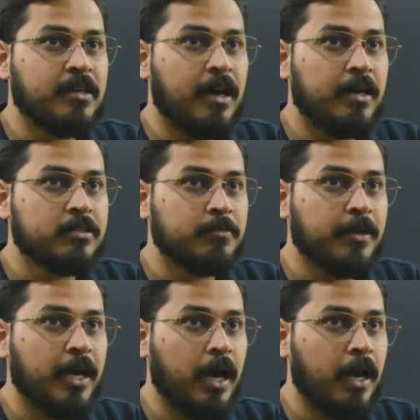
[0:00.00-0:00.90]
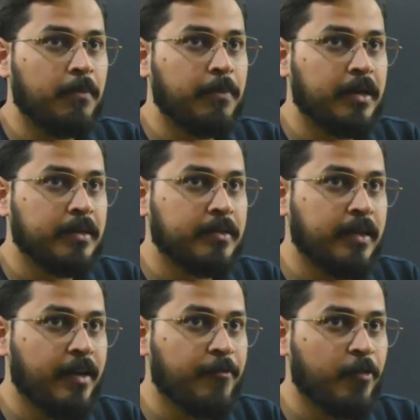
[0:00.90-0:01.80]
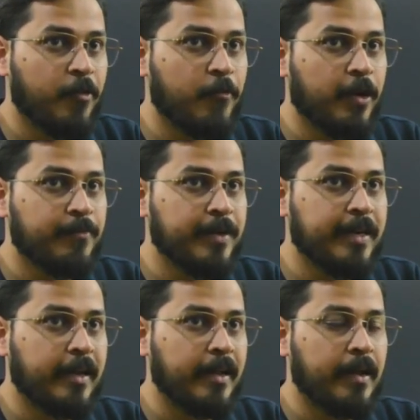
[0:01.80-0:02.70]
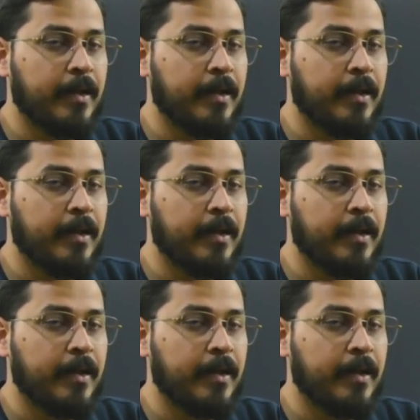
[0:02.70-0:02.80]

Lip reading: ask me. I'll be there for 1 minute and I'll